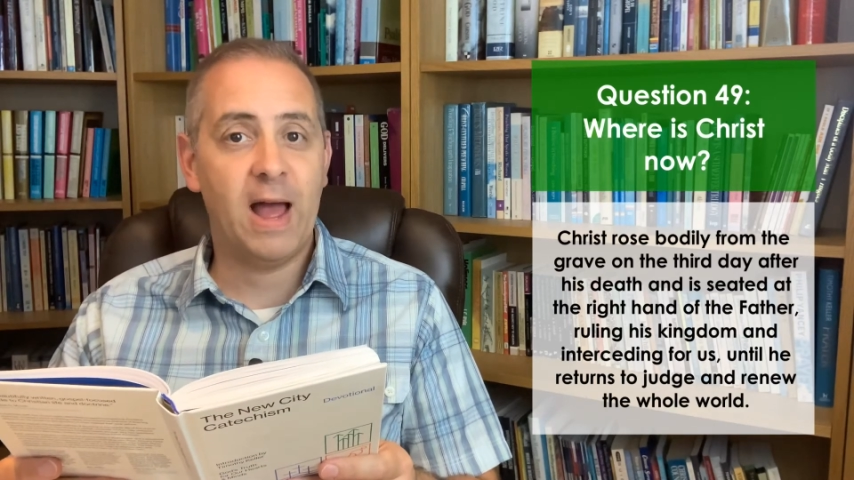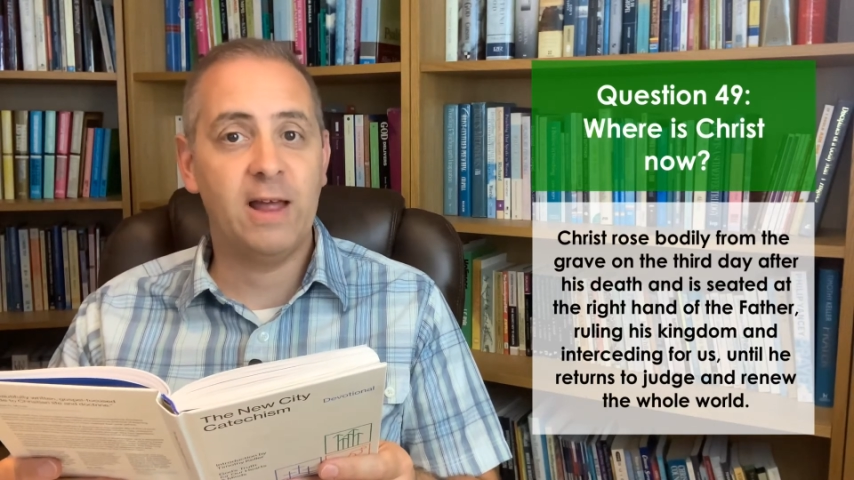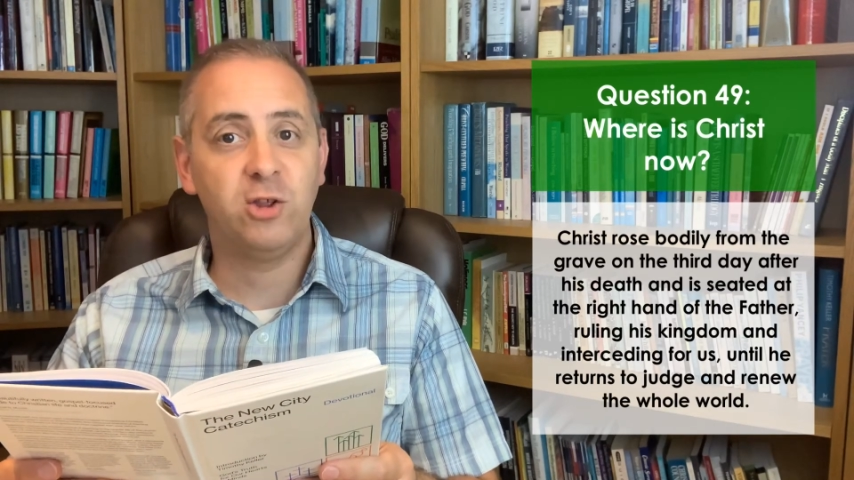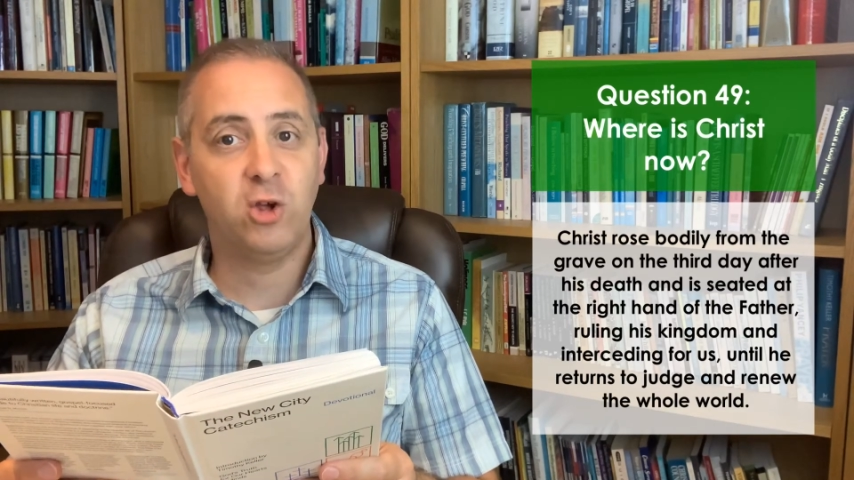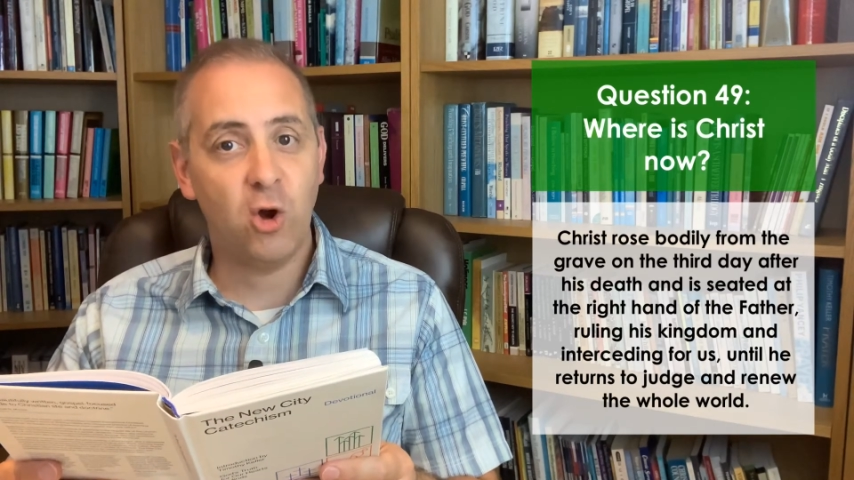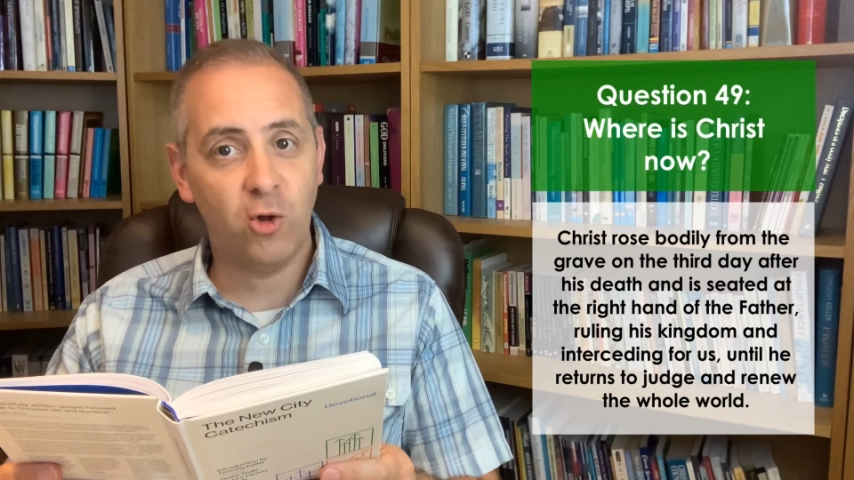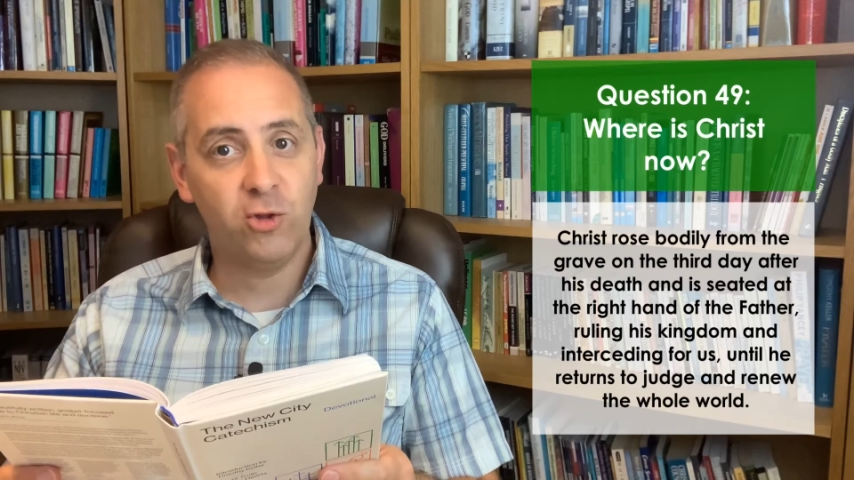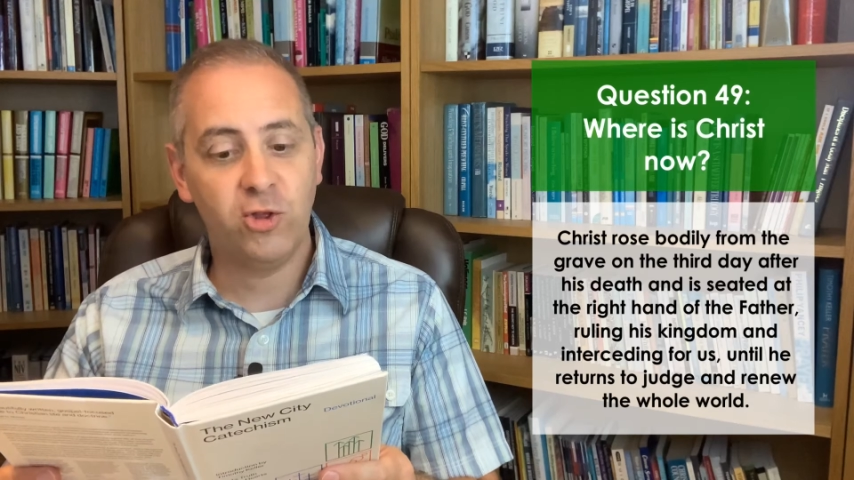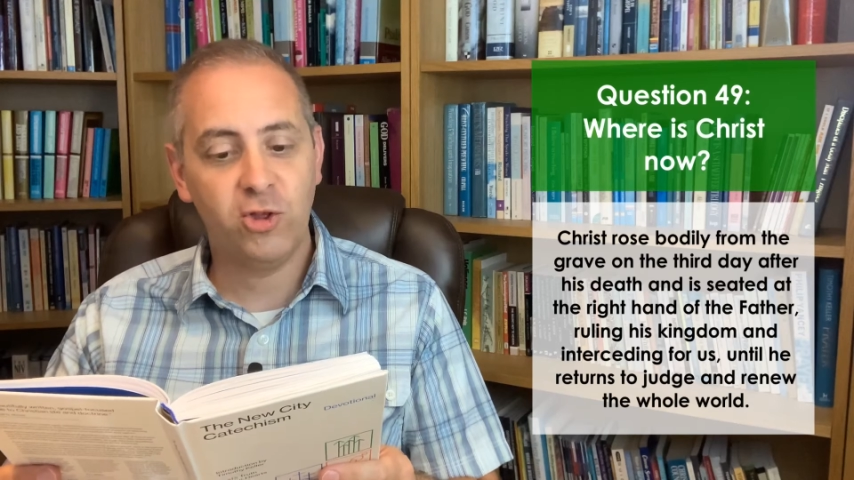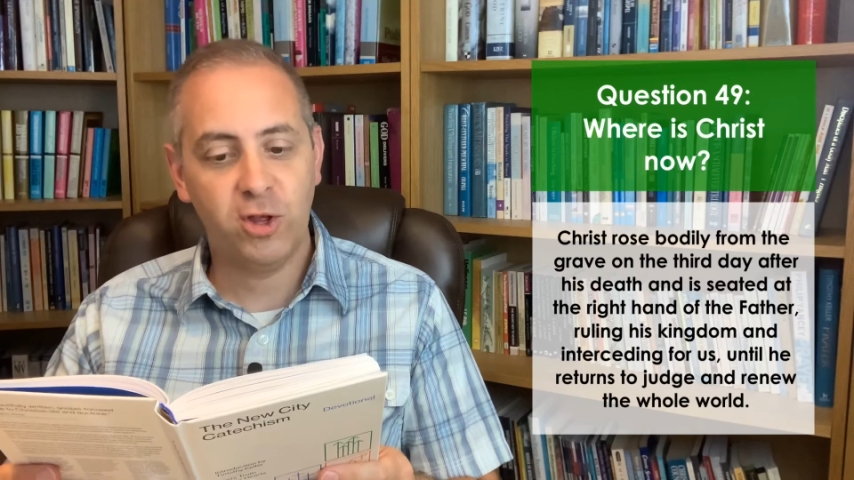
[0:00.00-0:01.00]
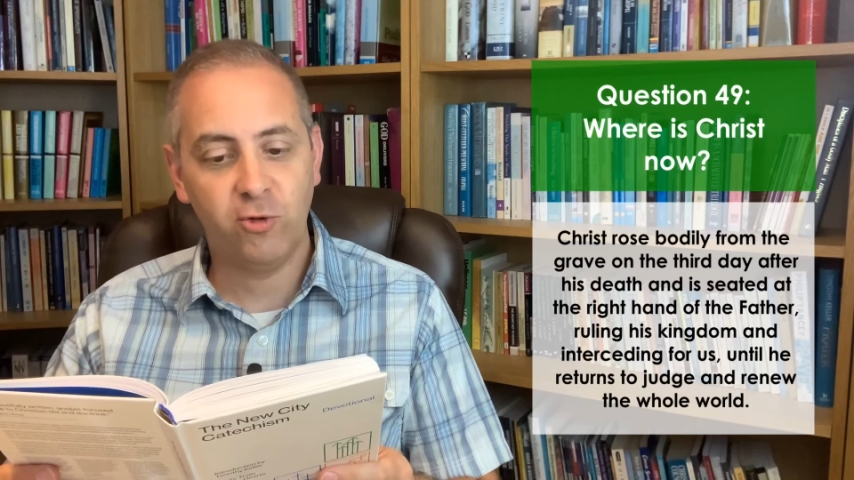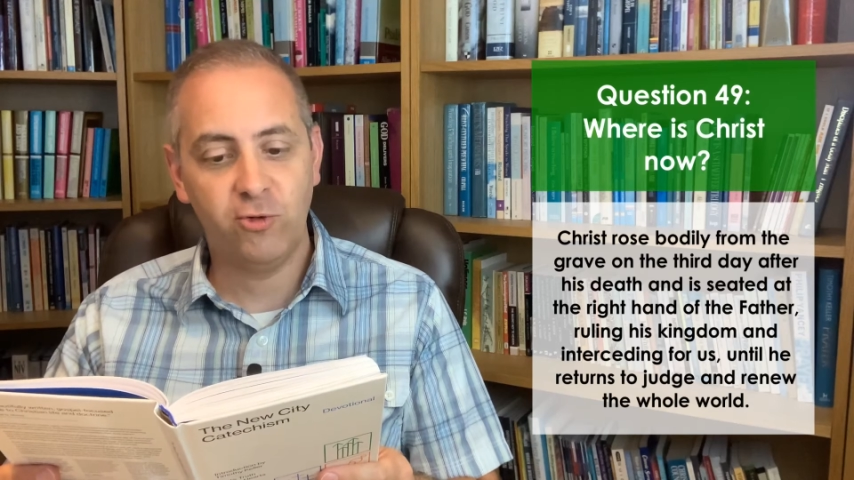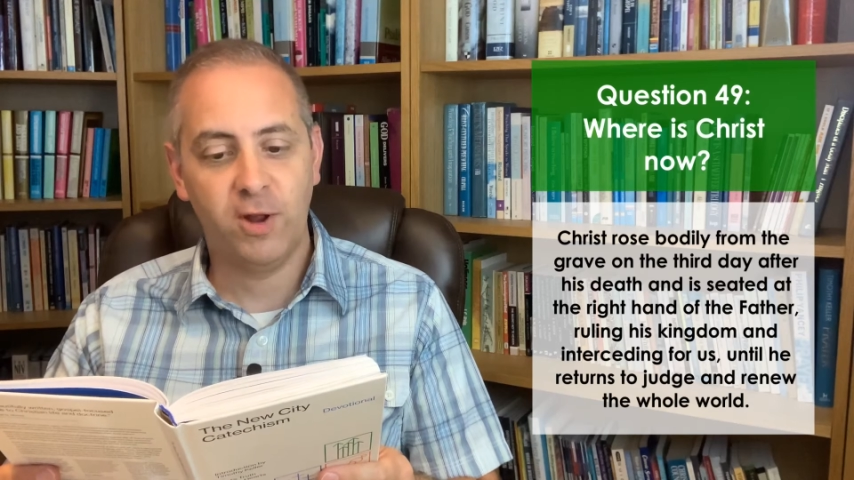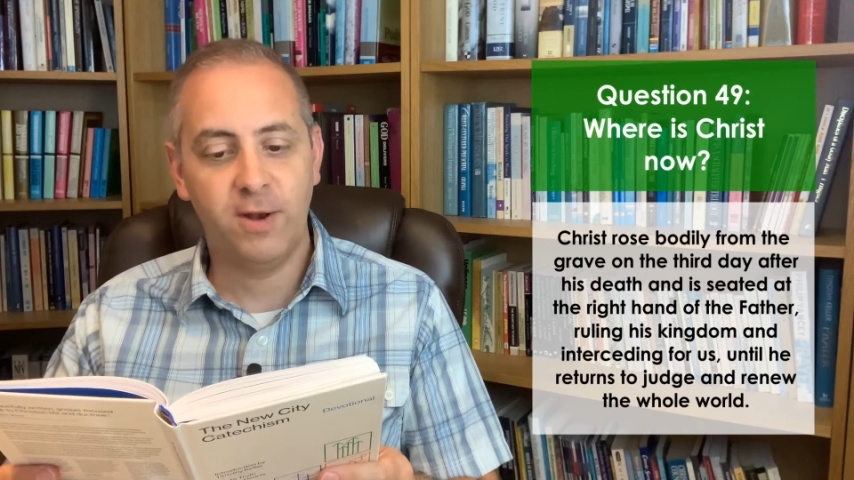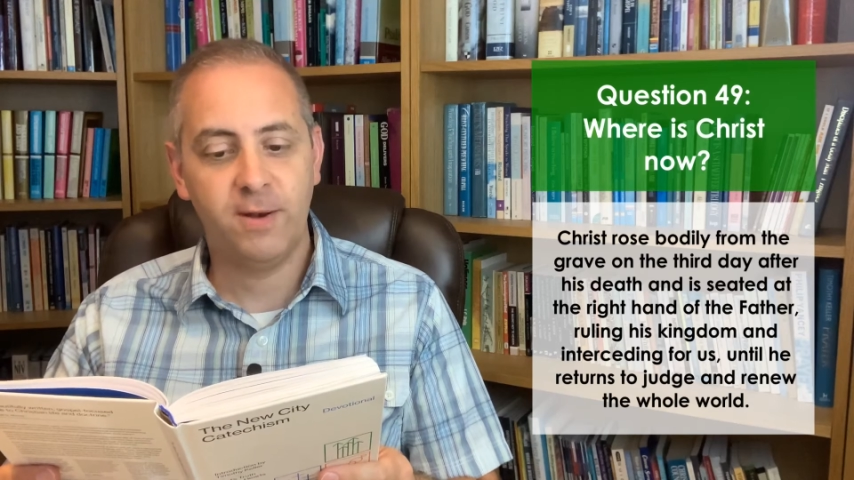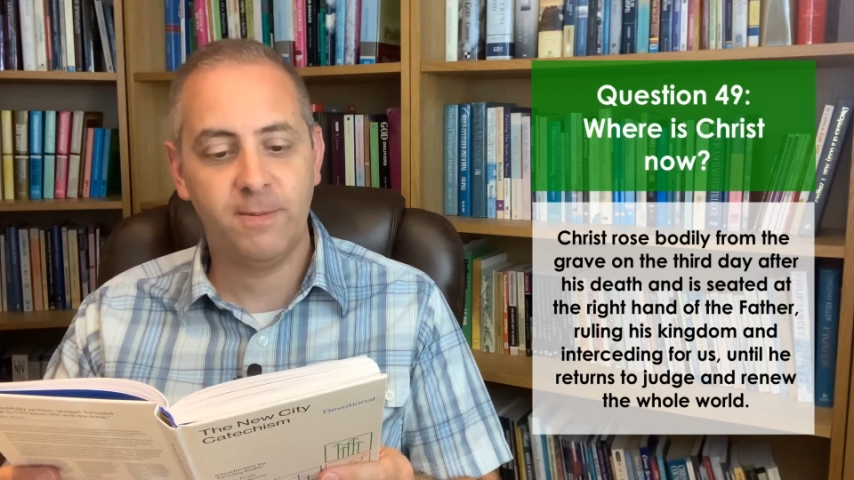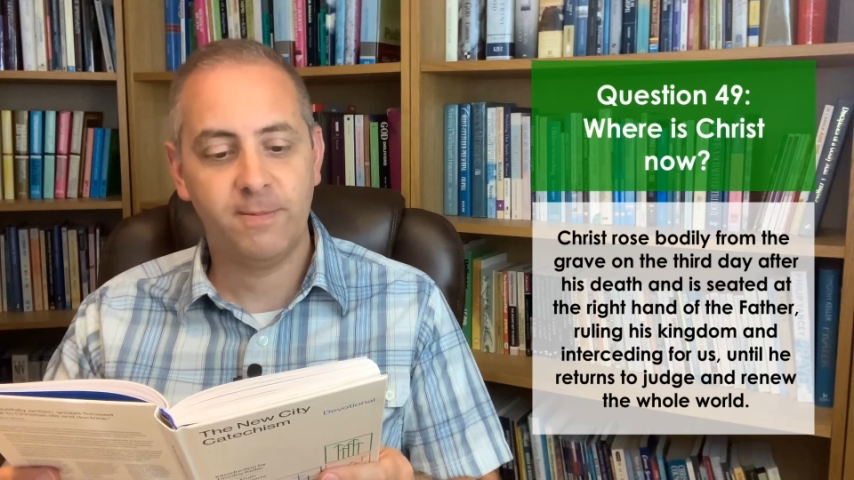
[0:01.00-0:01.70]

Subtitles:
as God's children.